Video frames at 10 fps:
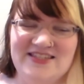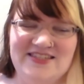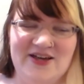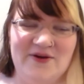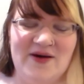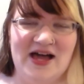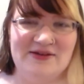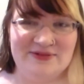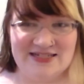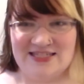so
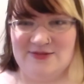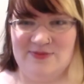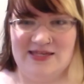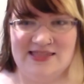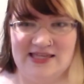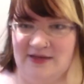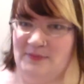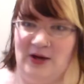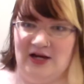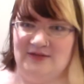I wanted to be the
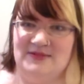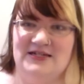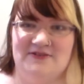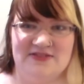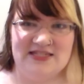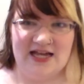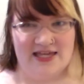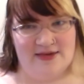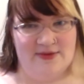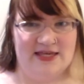embodiment of
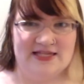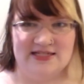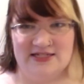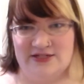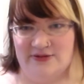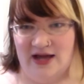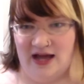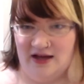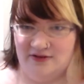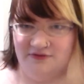Stucky because I do
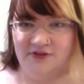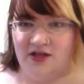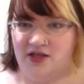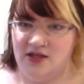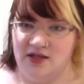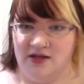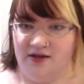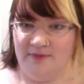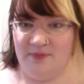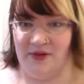have
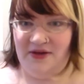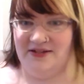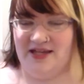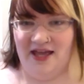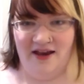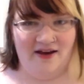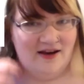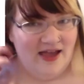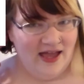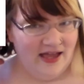blonde
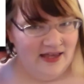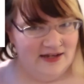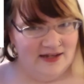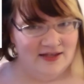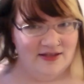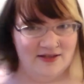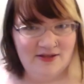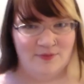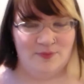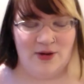hair and
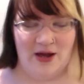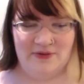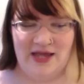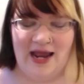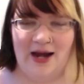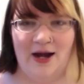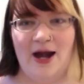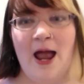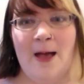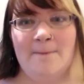brown
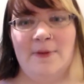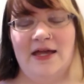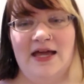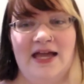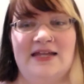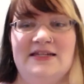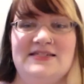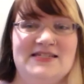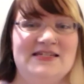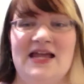hair, but I
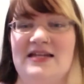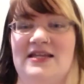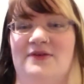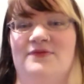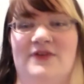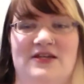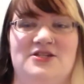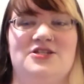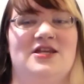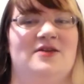didn't end up
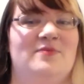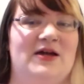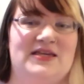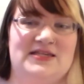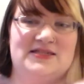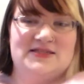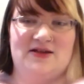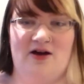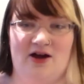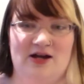finishing Bucky's
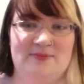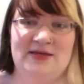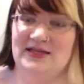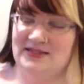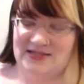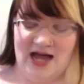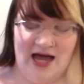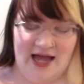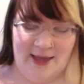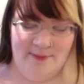arm in
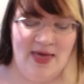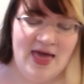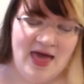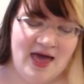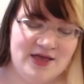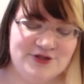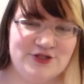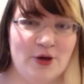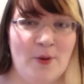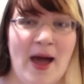time,
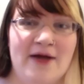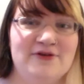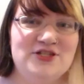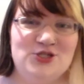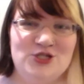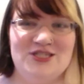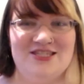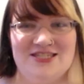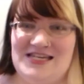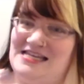so I was just